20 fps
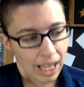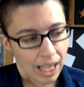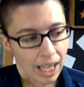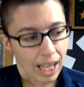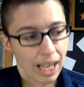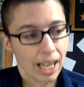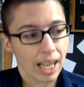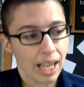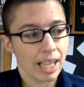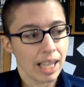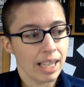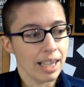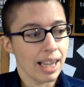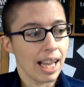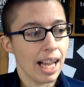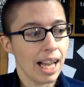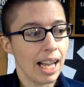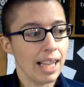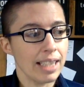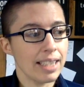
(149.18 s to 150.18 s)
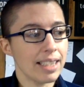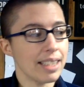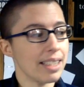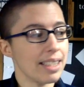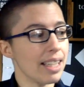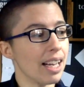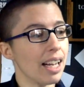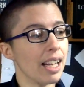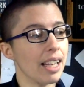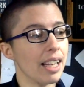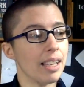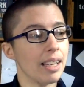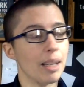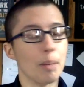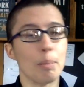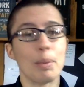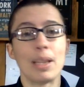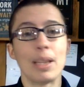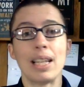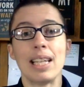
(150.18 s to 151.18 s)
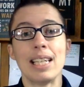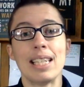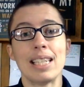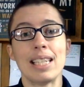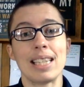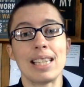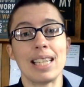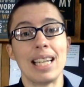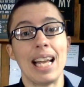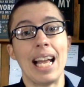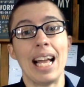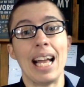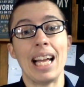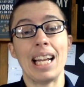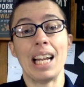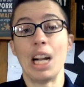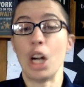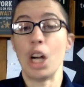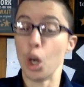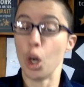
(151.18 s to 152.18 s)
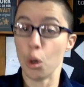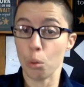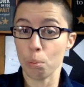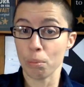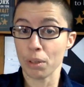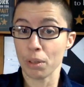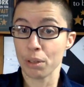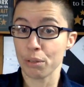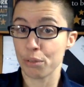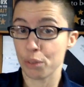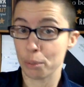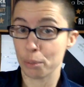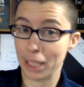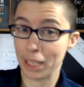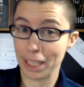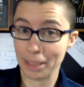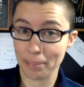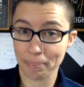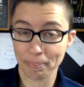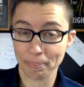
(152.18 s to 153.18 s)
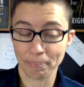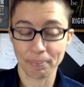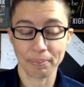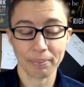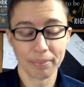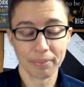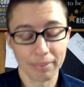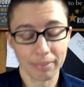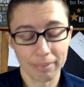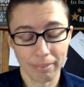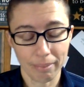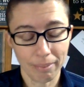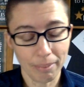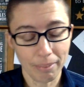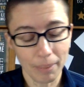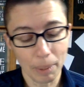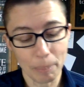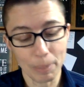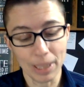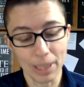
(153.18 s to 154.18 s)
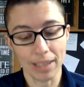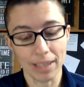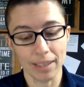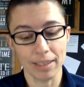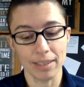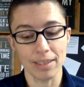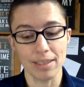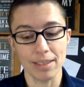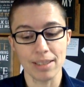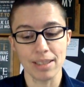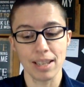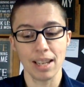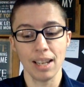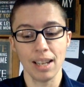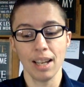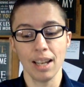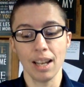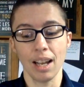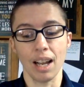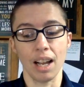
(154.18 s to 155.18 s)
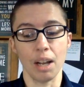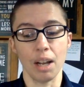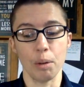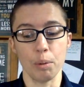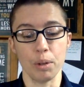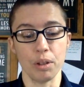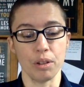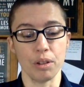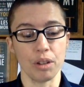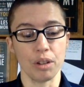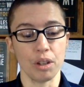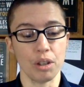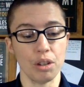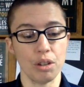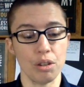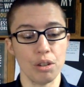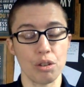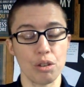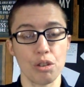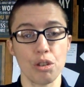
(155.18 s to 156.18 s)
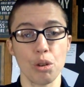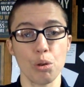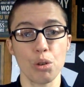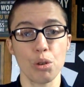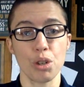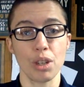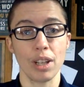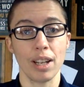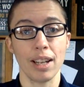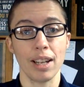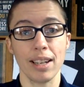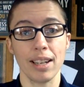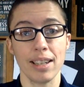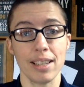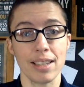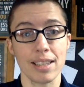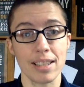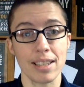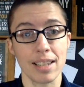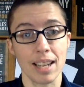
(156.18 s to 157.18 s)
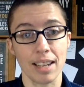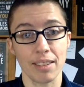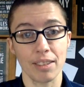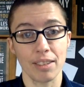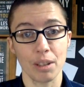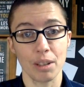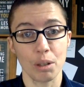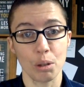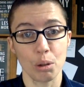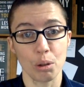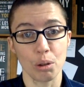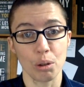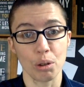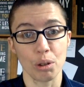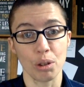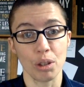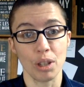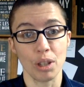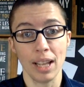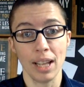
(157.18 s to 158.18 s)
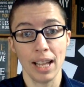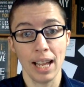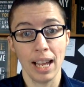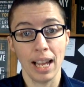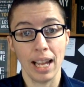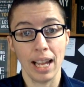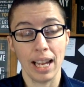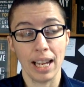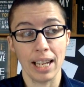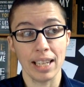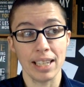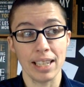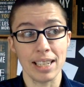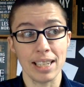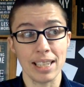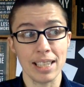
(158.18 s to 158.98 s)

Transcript: and that's not a place that had a home for me because I was socialized as a little girl and